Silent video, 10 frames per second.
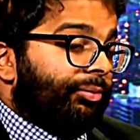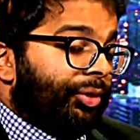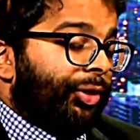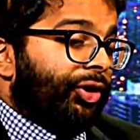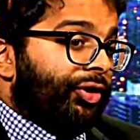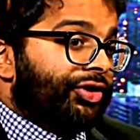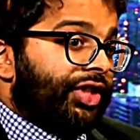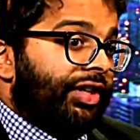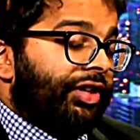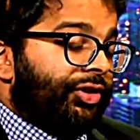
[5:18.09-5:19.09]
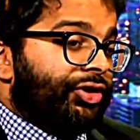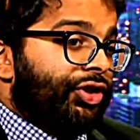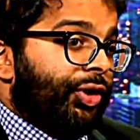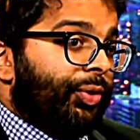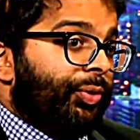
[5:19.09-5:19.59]
protocols say that there's
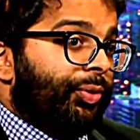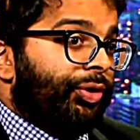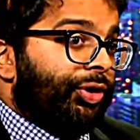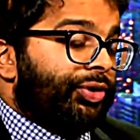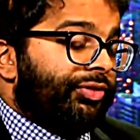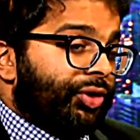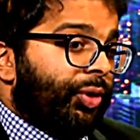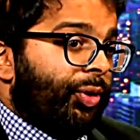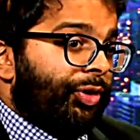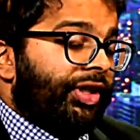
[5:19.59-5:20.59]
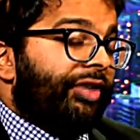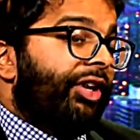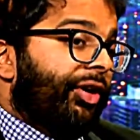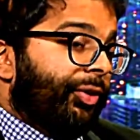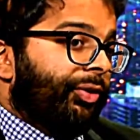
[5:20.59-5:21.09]
no use of chokehold allowed.
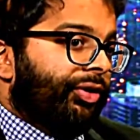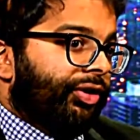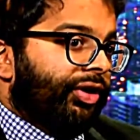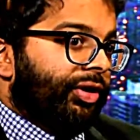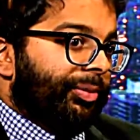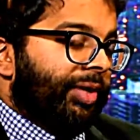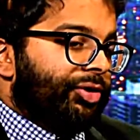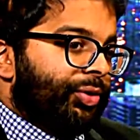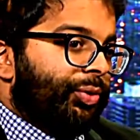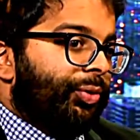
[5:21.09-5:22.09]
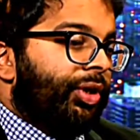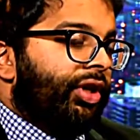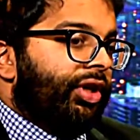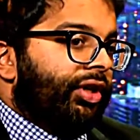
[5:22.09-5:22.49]
Now, it'll be up to